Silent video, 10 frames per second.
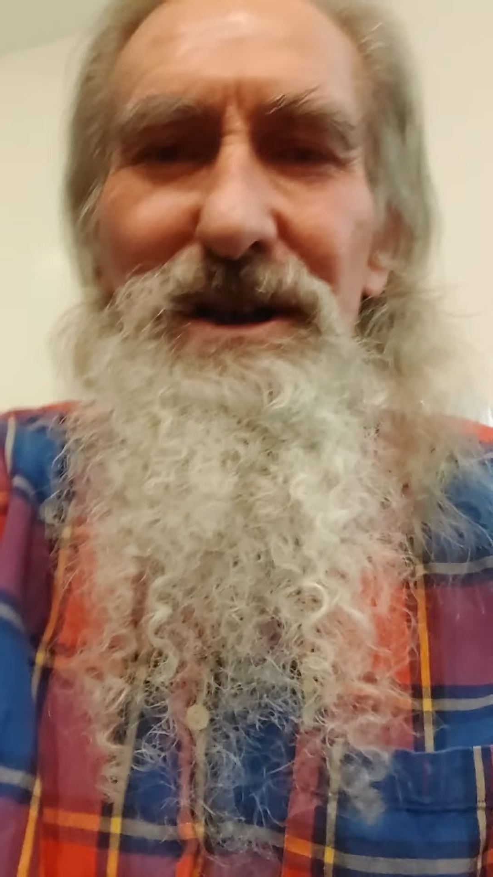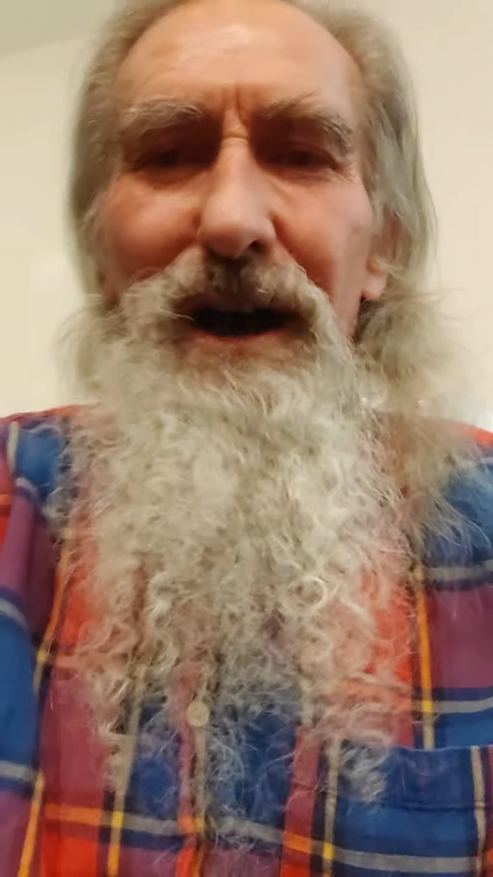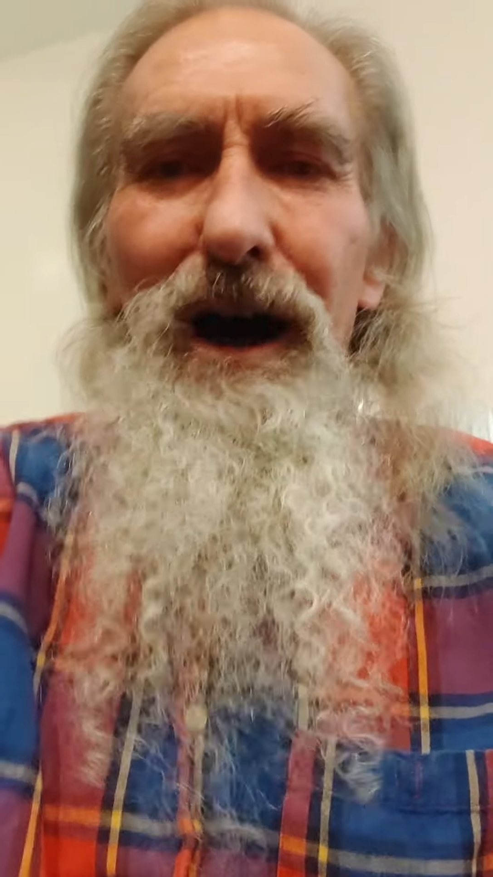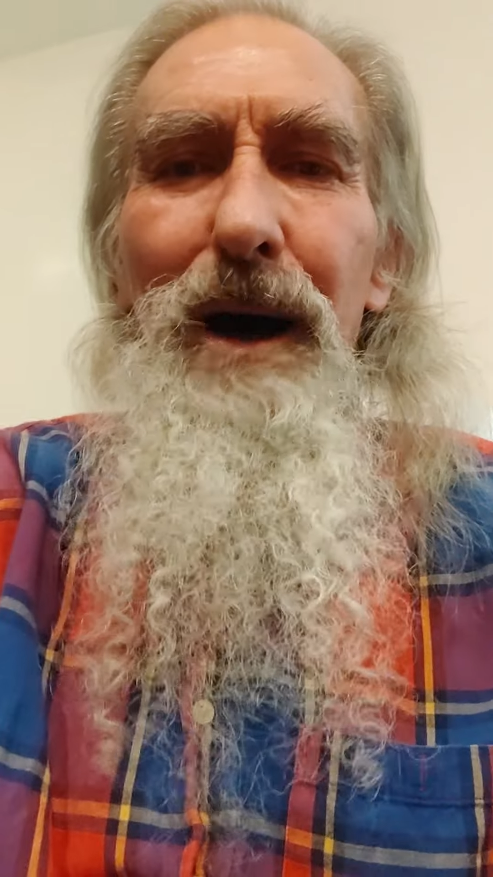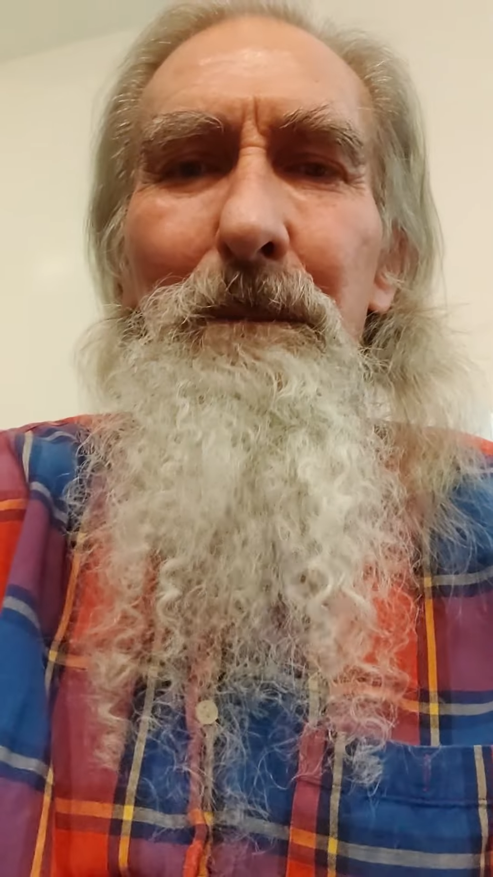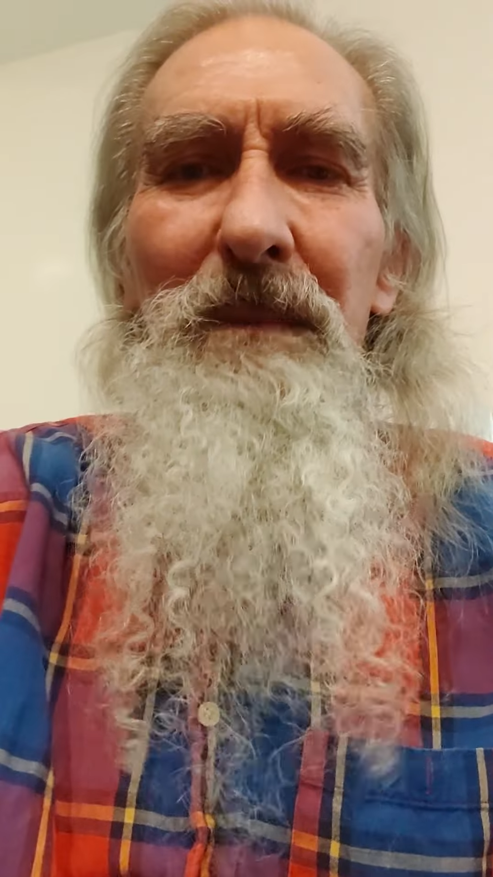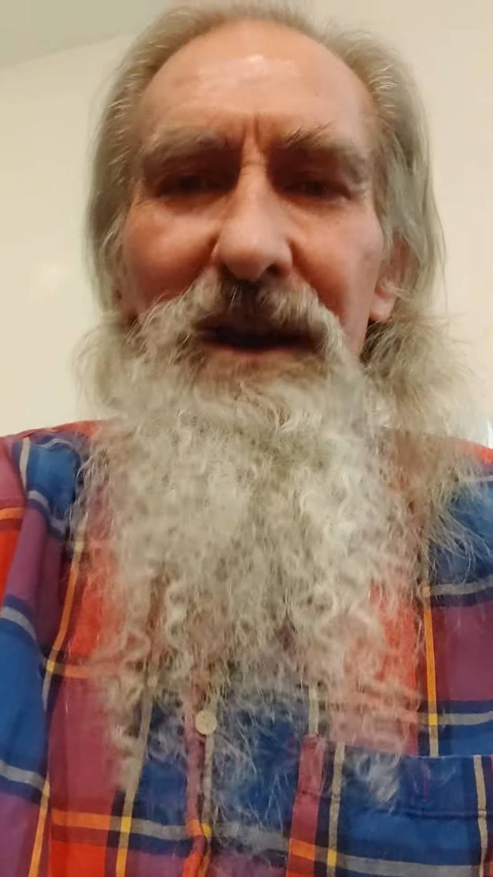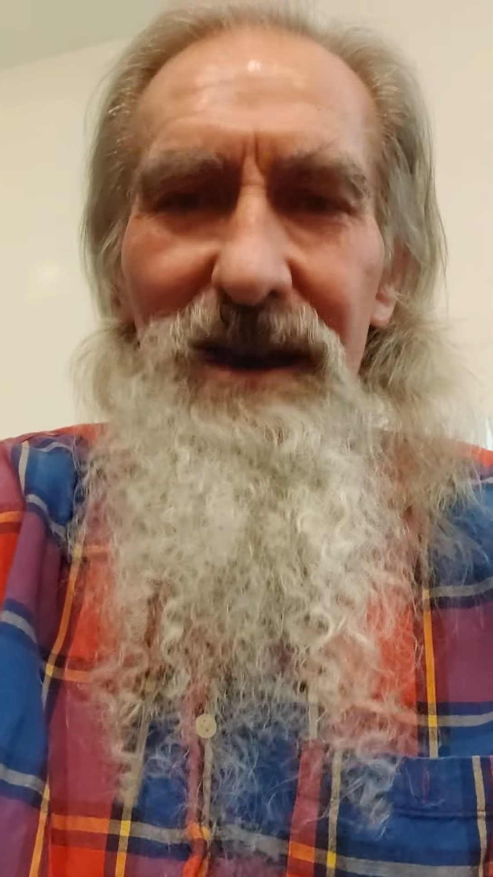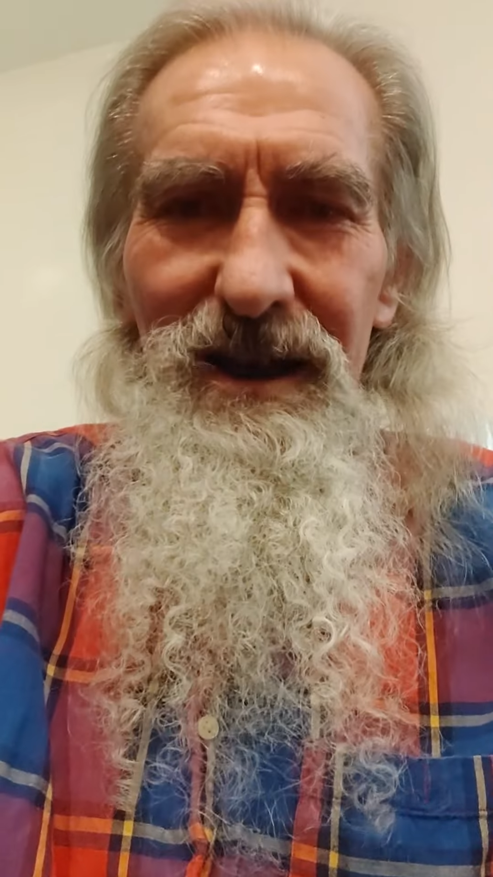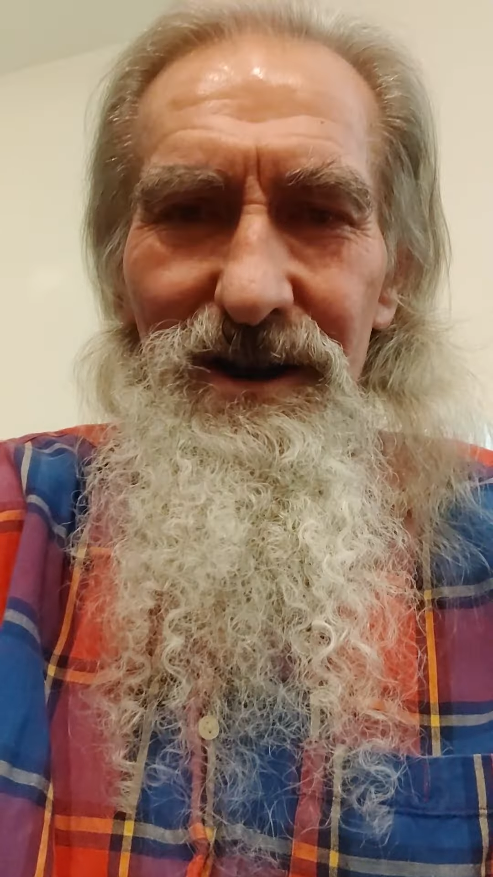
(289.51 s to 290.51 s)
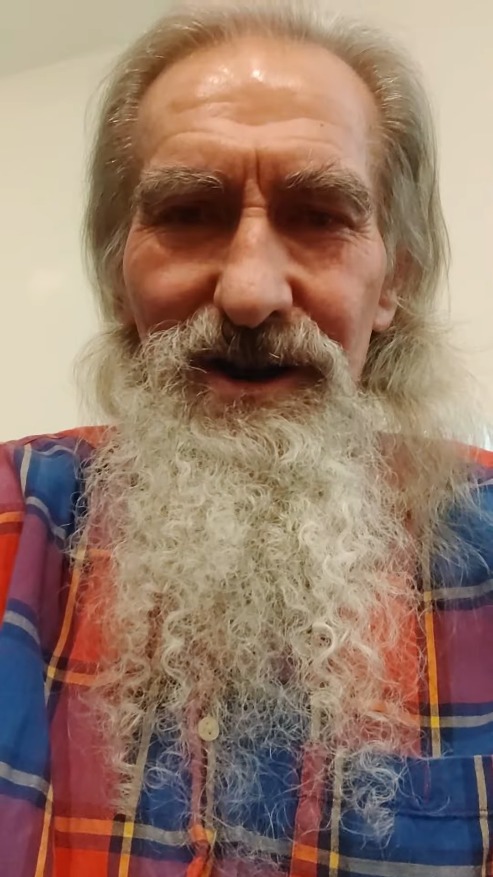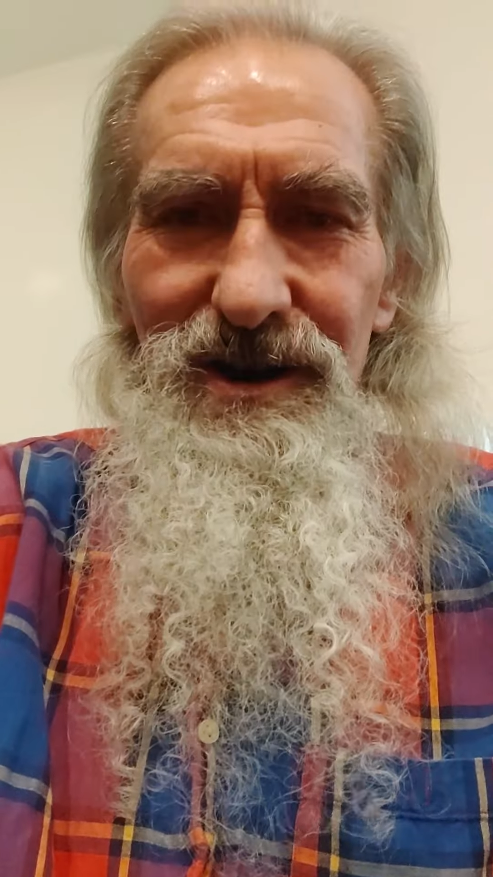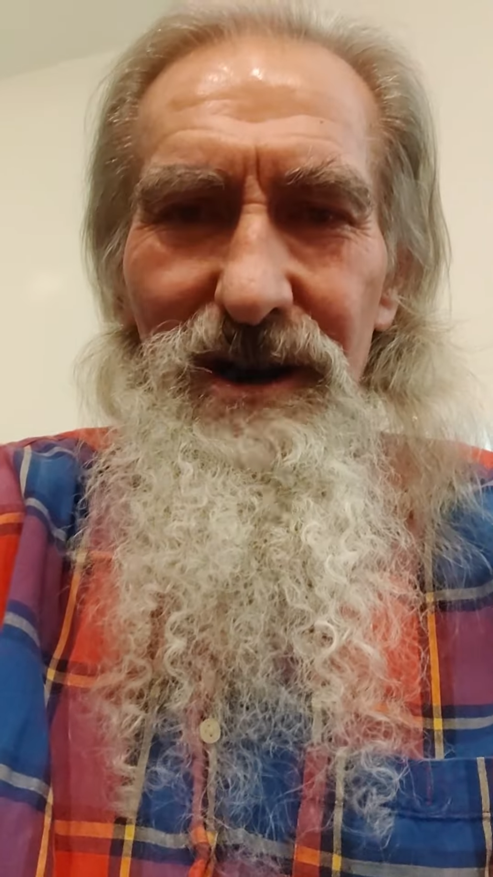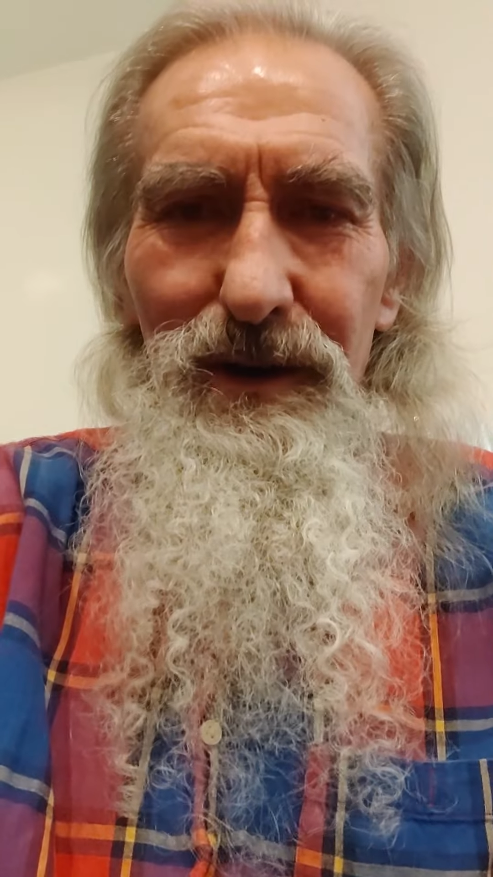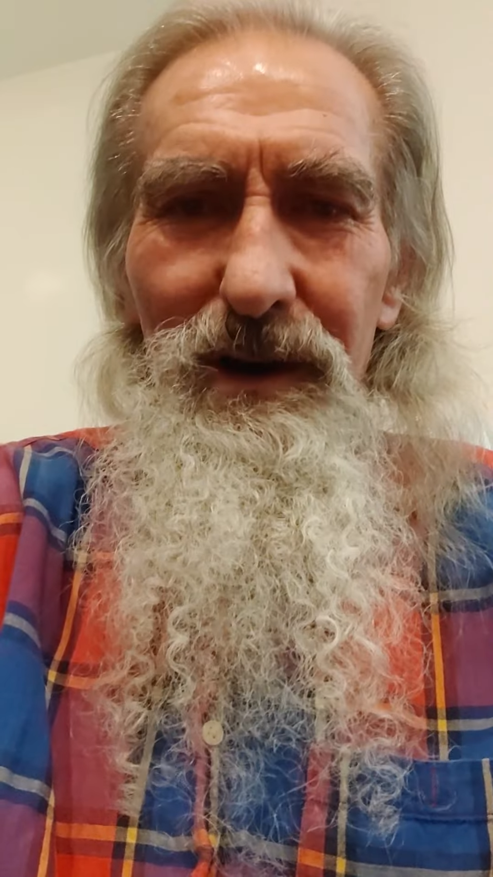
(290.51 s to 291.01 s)
Tom
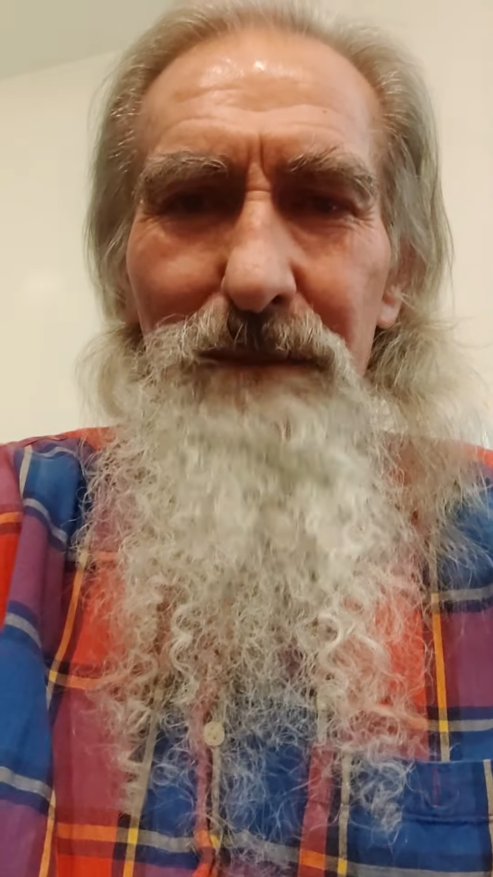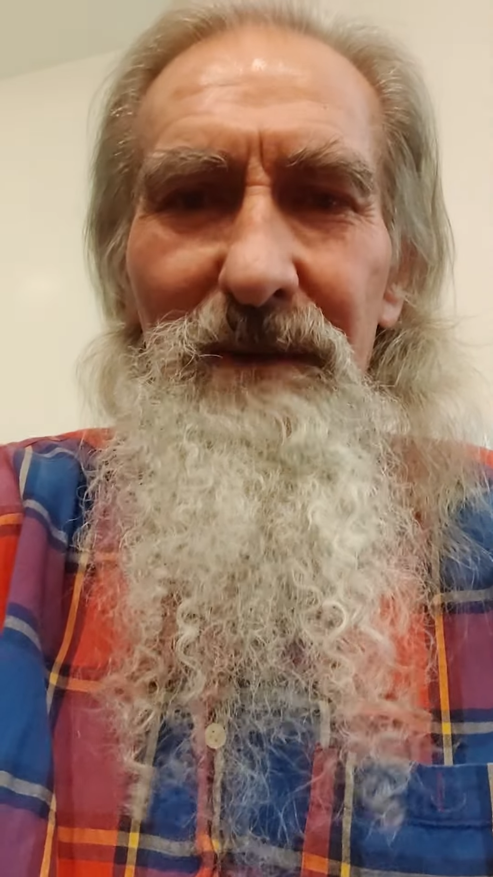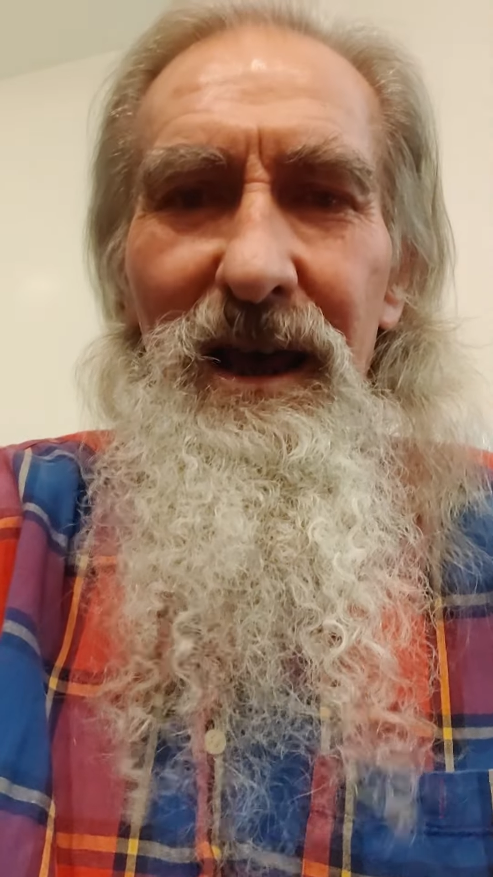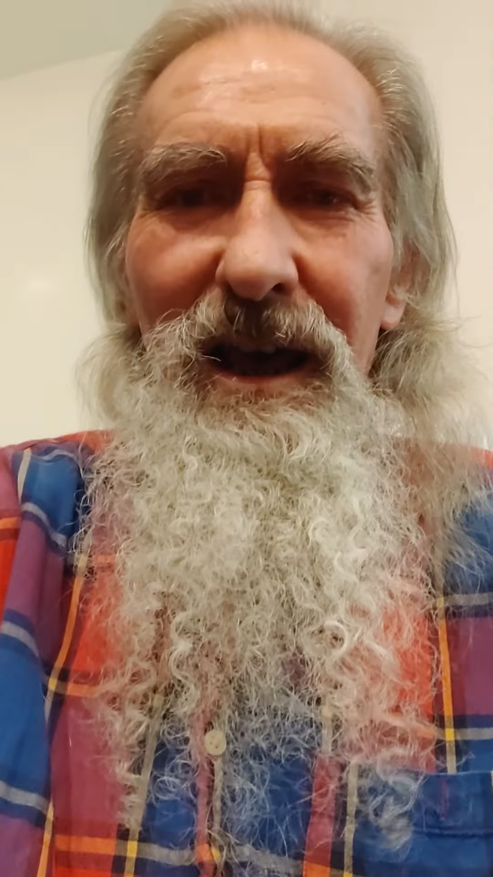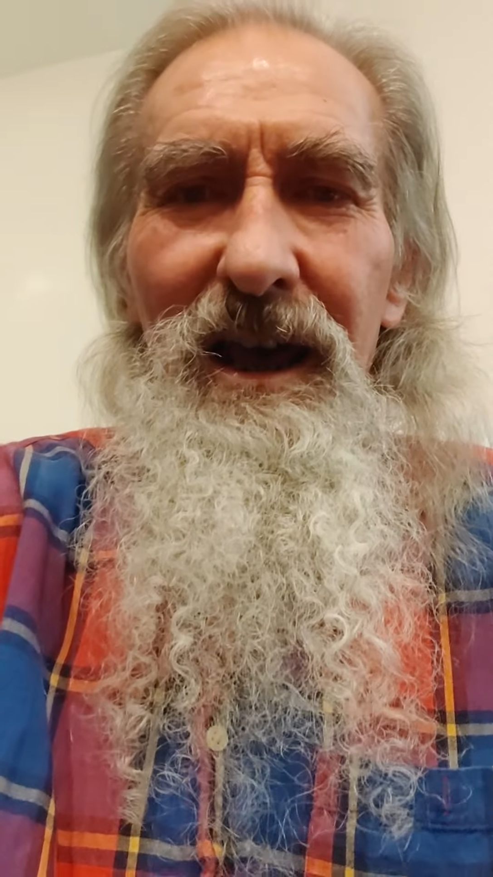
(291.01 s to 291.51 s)
Kitch, T O M